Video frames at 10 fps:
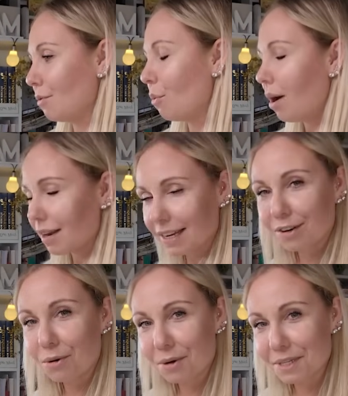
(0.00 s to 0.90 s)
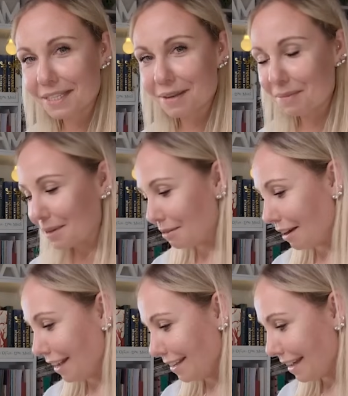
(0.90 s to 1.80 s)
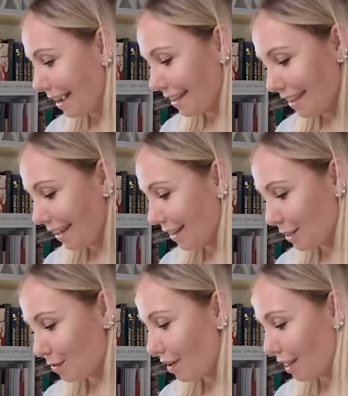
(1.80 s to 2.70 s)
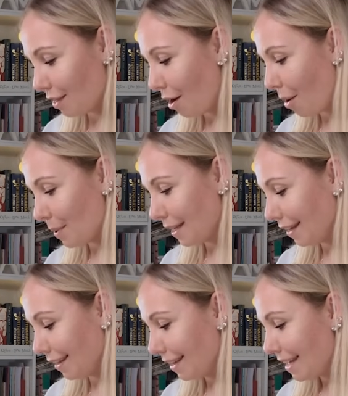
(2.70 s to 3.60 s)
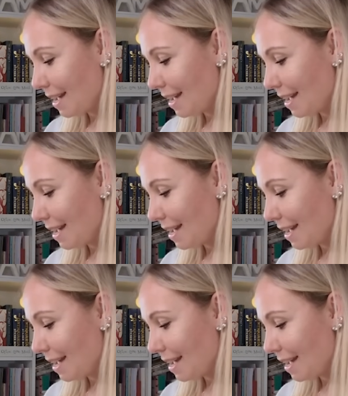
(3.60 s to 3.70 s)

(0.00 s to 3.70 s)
What a gorgeous image, right? I think it's phenomenal.